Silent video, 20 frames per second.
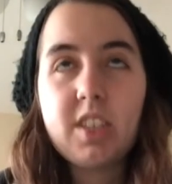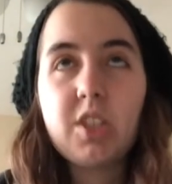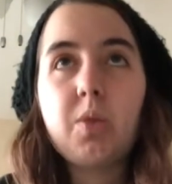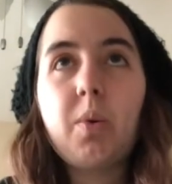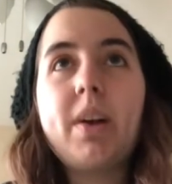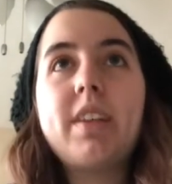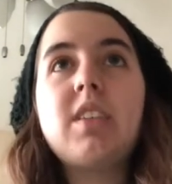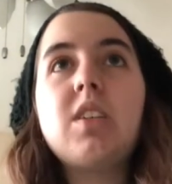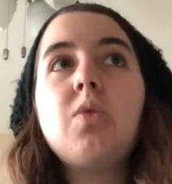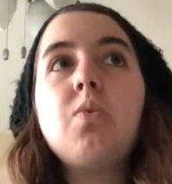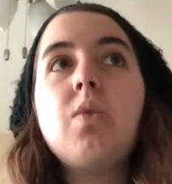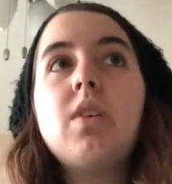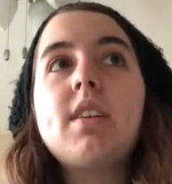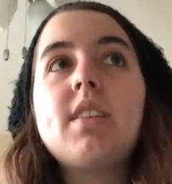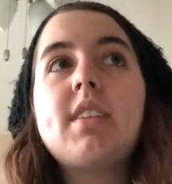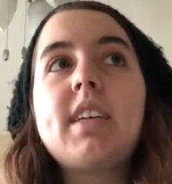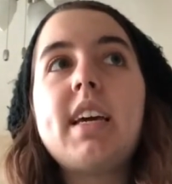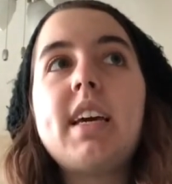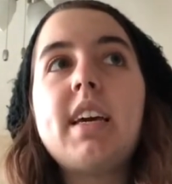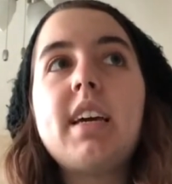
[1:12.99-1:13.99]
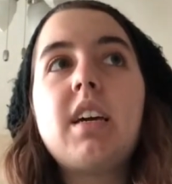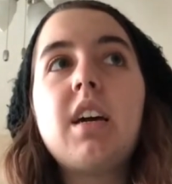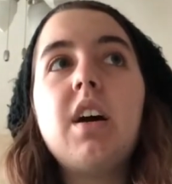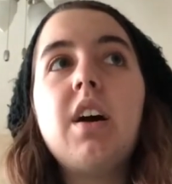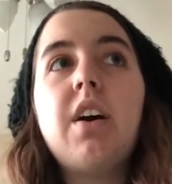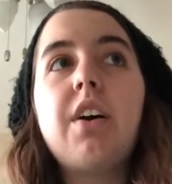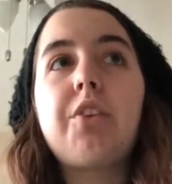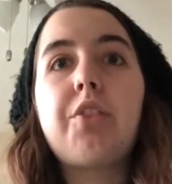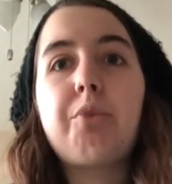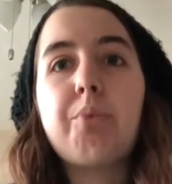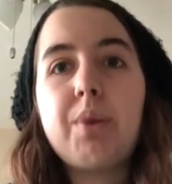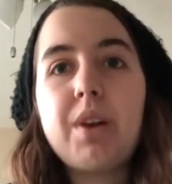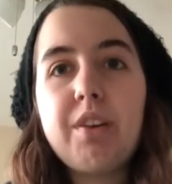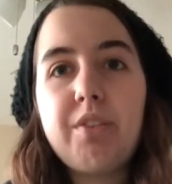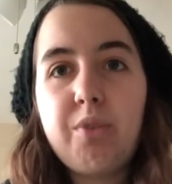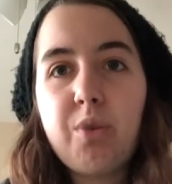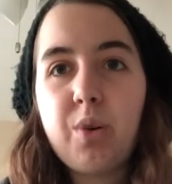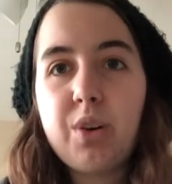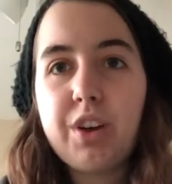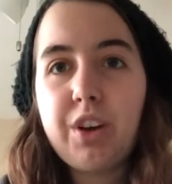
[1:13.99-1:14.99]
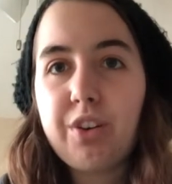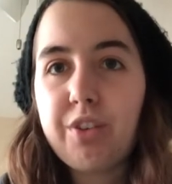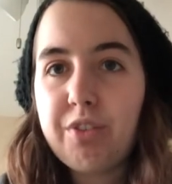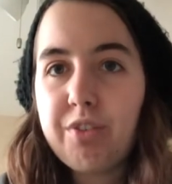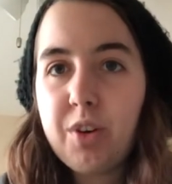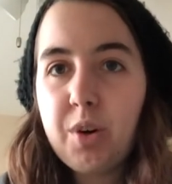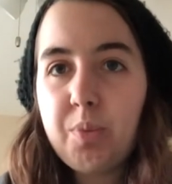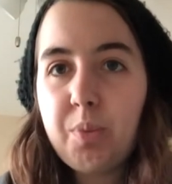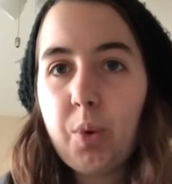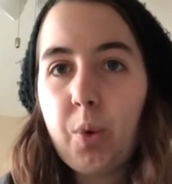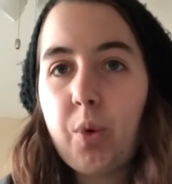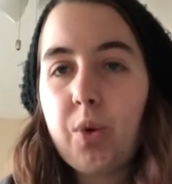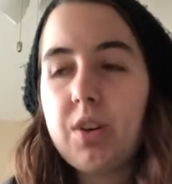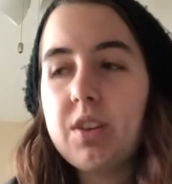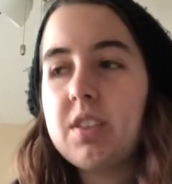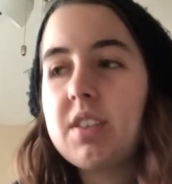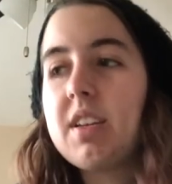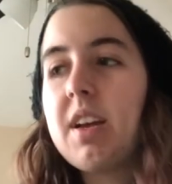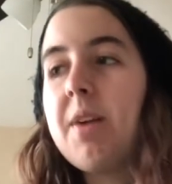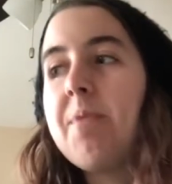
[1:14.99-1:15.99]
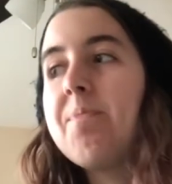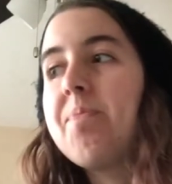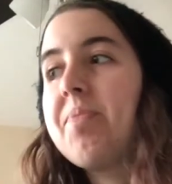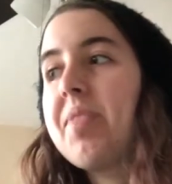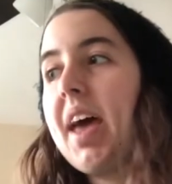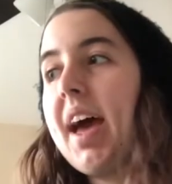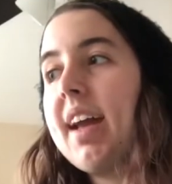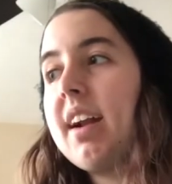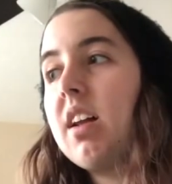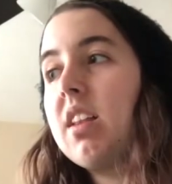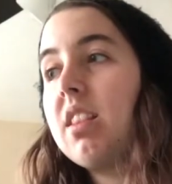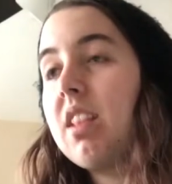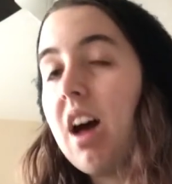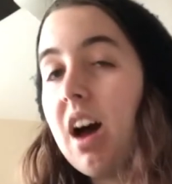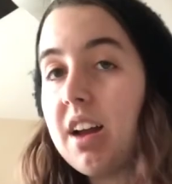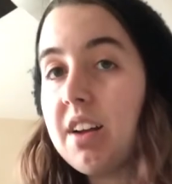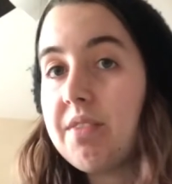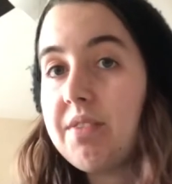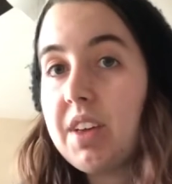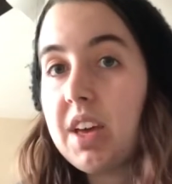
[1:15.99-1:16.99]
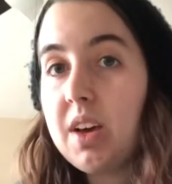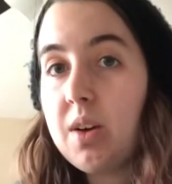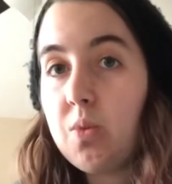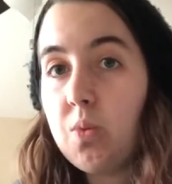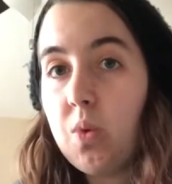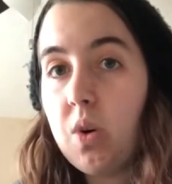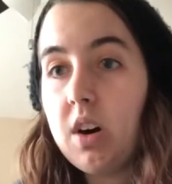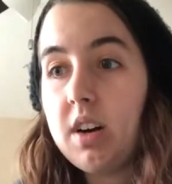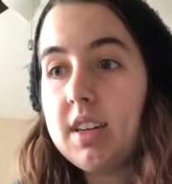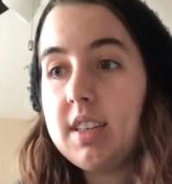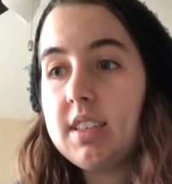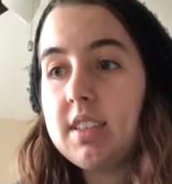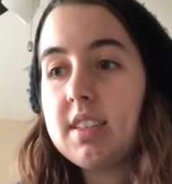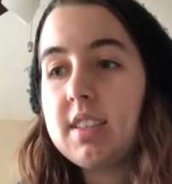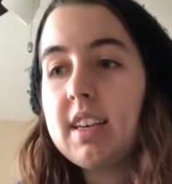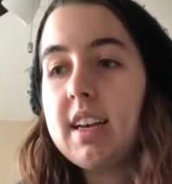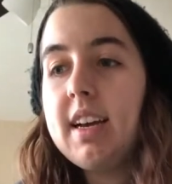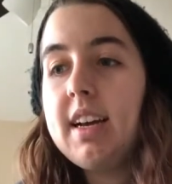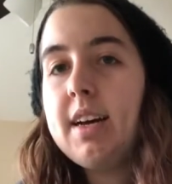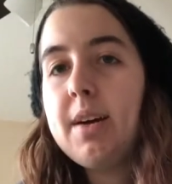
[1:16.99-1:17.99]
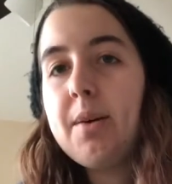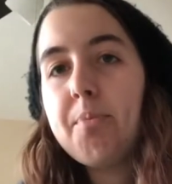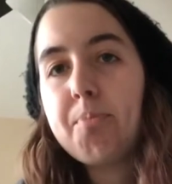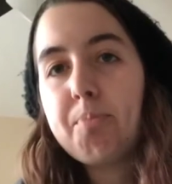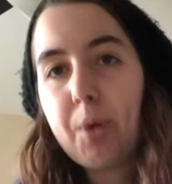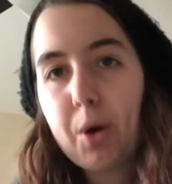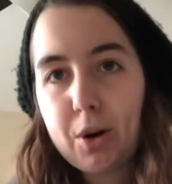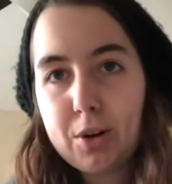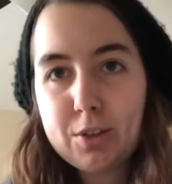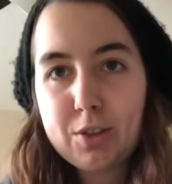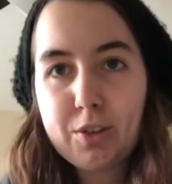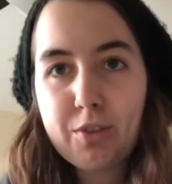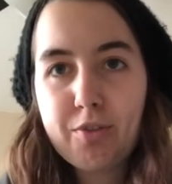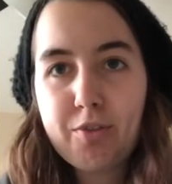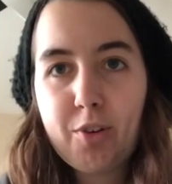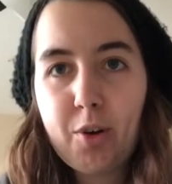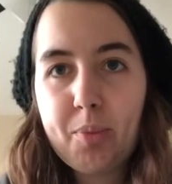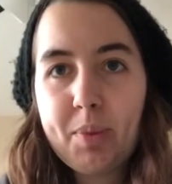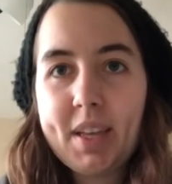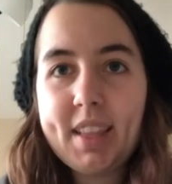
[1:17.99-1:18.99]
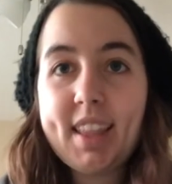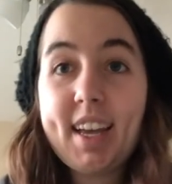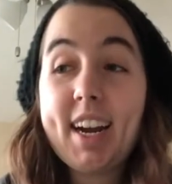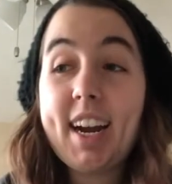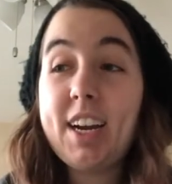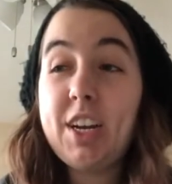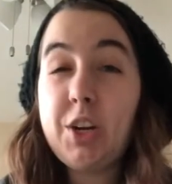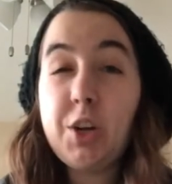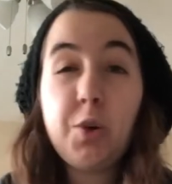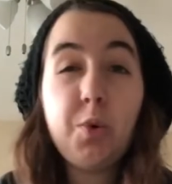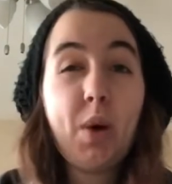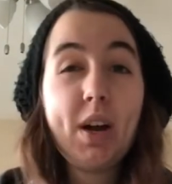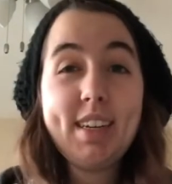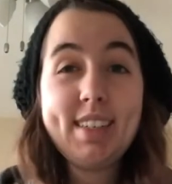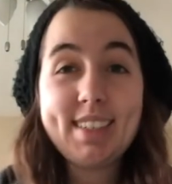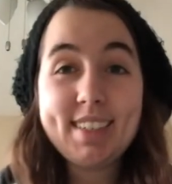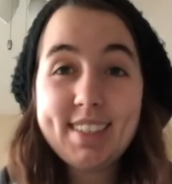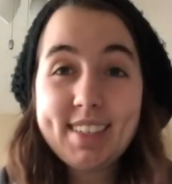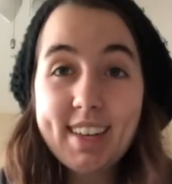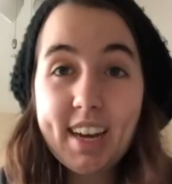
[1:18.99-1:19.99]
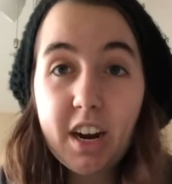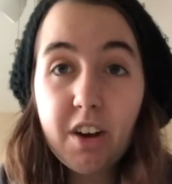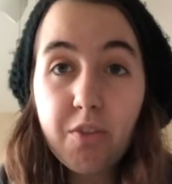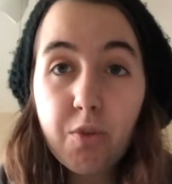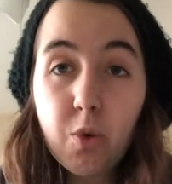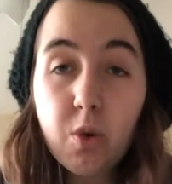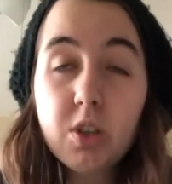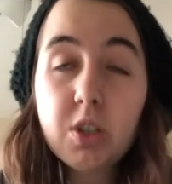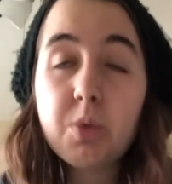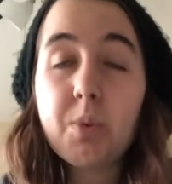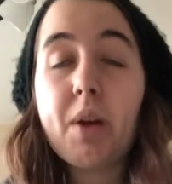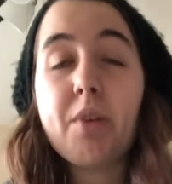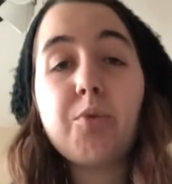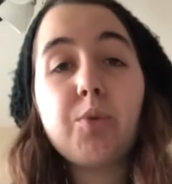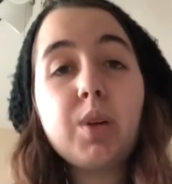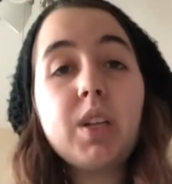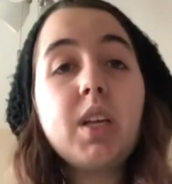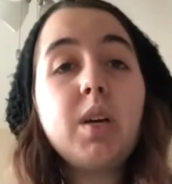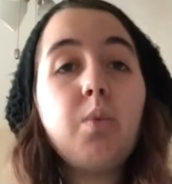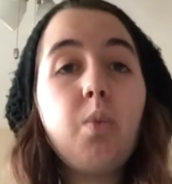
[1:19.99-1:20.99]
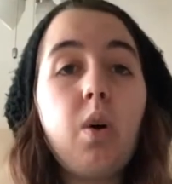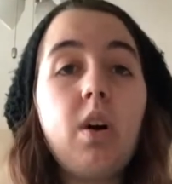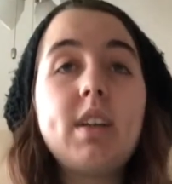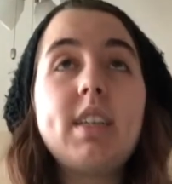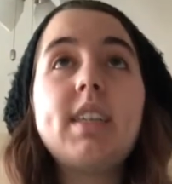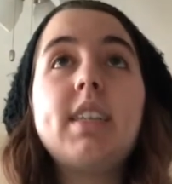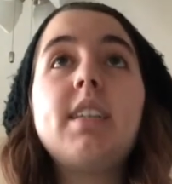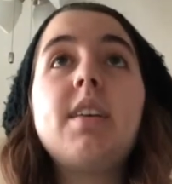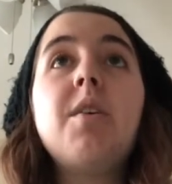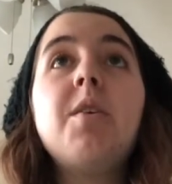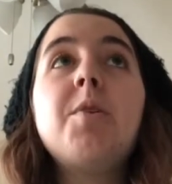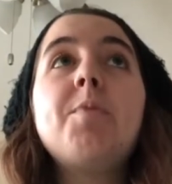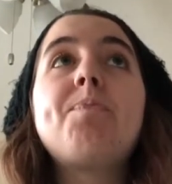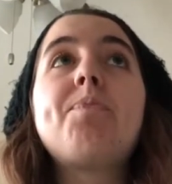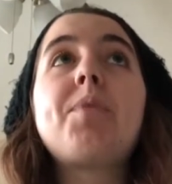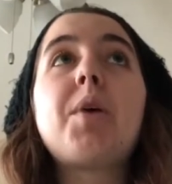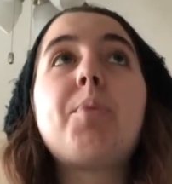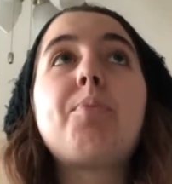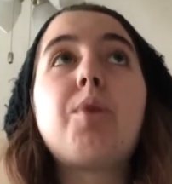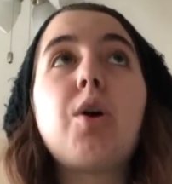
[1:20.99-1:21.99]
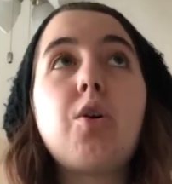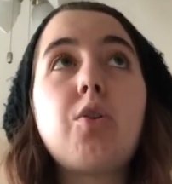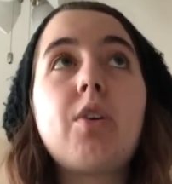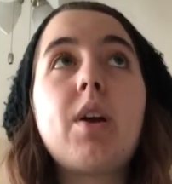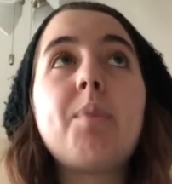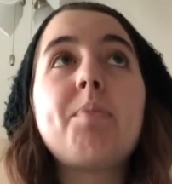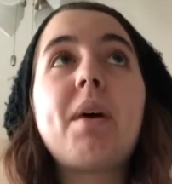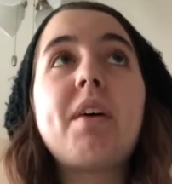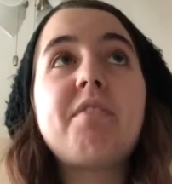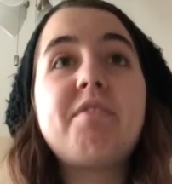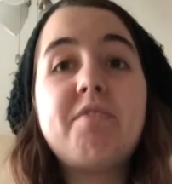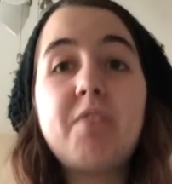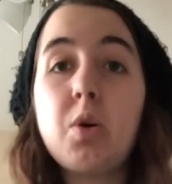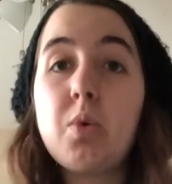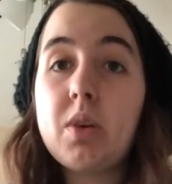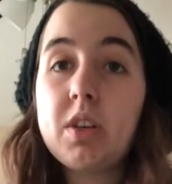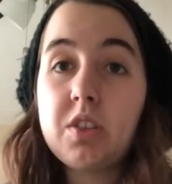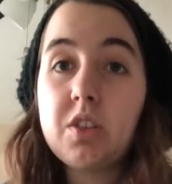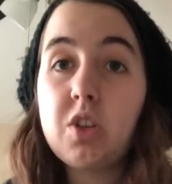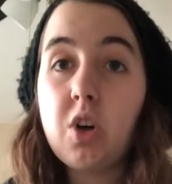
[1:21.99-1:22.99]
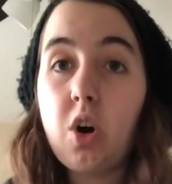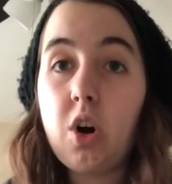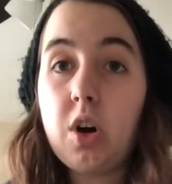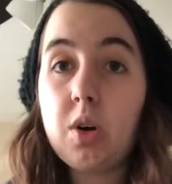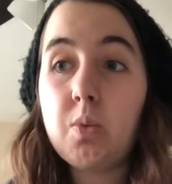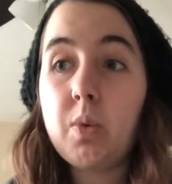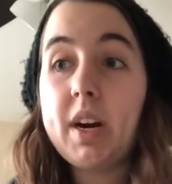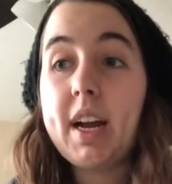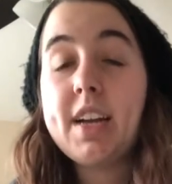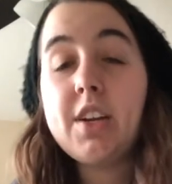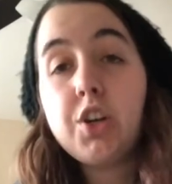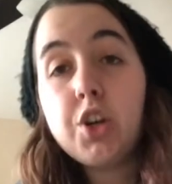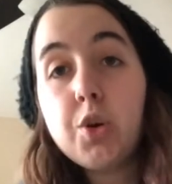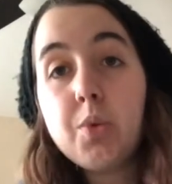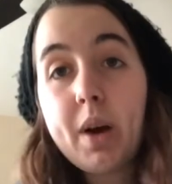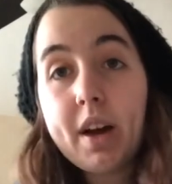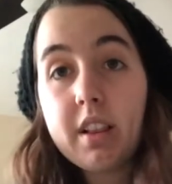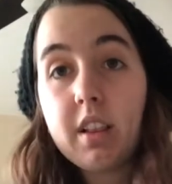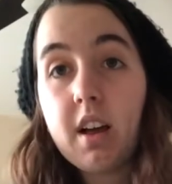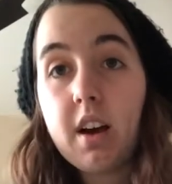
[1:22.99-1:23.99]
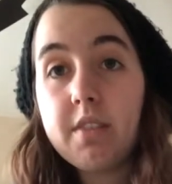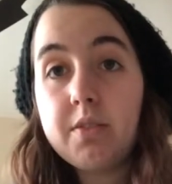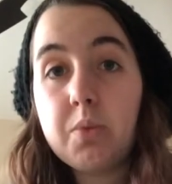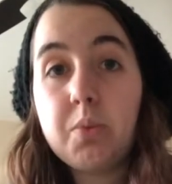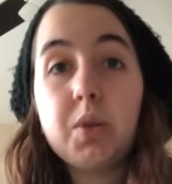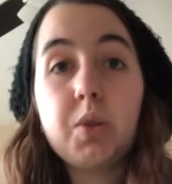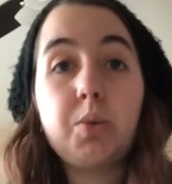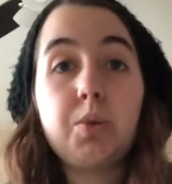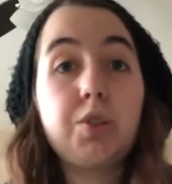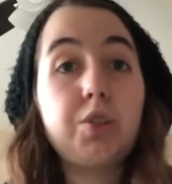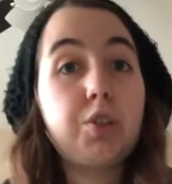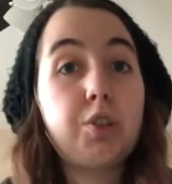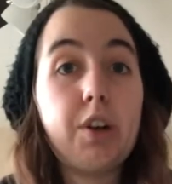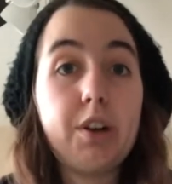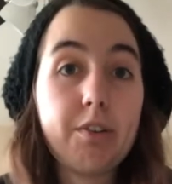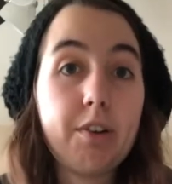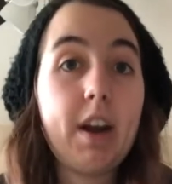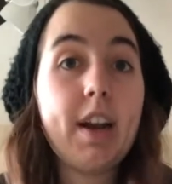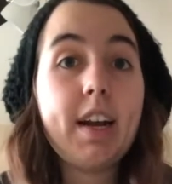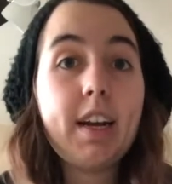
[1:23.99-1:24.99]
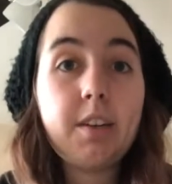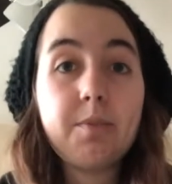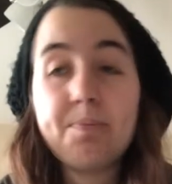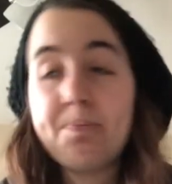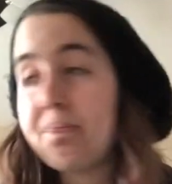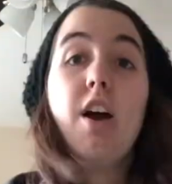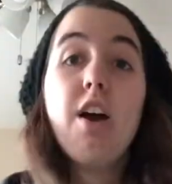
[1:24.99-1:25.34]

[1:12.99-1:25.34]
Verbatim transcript: So I didn't want to take a three, four year film course that a lot of it was parts of filming that I knew I didn't care for. So I really wanted a program that focused on what I knew I loved, which was screenwriting.